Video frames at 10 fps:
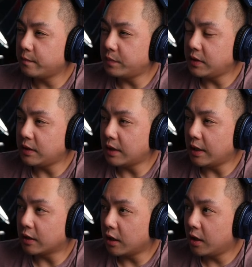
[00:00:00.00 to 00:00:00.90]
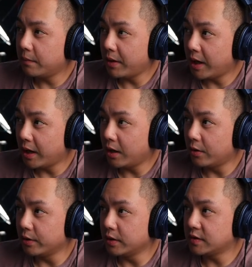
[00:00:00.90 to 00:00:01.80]
be a
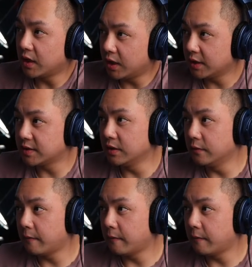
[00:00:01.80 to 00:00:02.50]
compound Tonto,